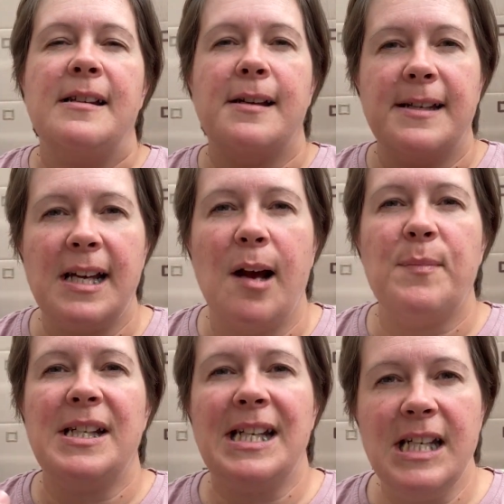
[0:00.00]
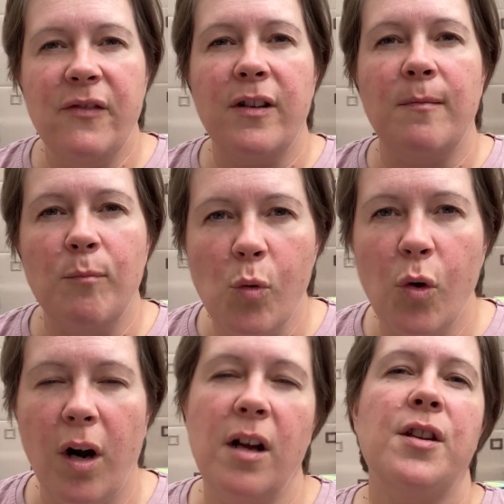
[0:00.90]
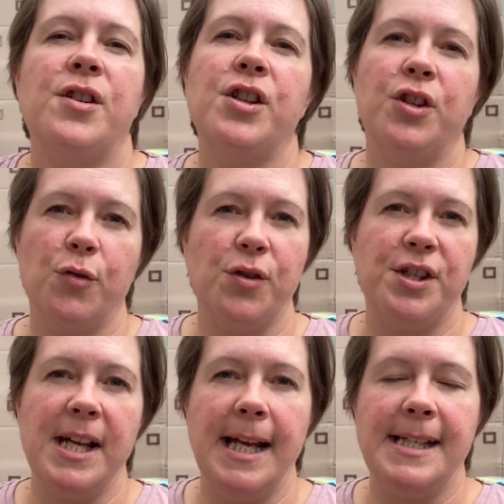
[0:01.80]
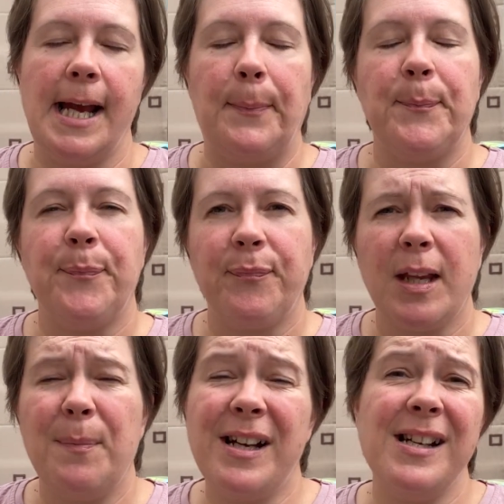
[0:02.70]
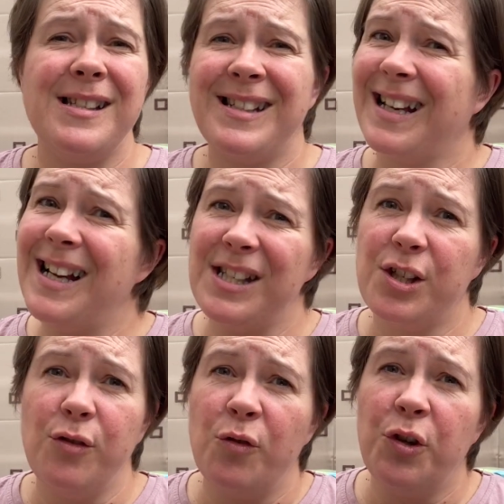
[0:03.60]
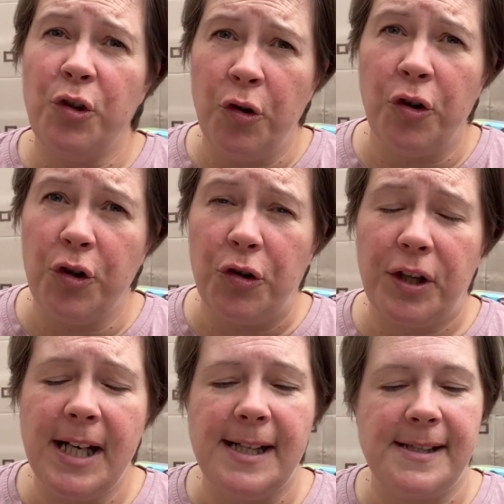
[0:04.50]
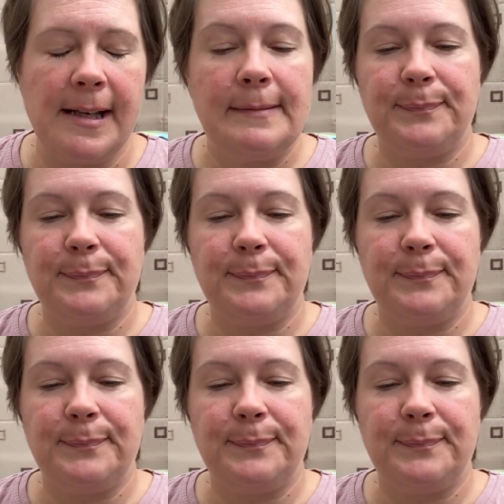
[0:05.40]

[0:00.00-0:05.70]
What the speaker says: to adapt it even more to your setting. Because guys, you know your kids.